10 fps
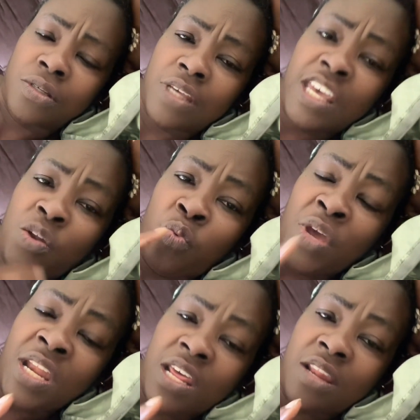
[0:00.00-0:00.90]
in
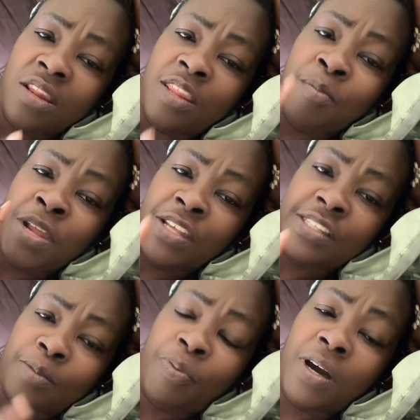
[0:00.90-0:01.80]
winning the
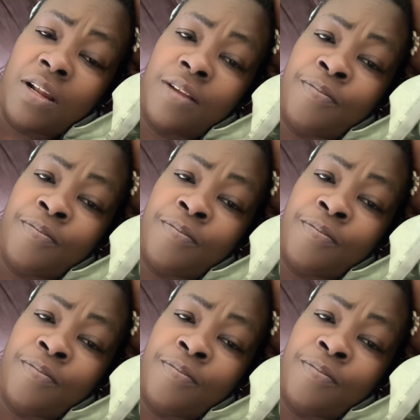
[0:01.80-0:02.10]
municipal.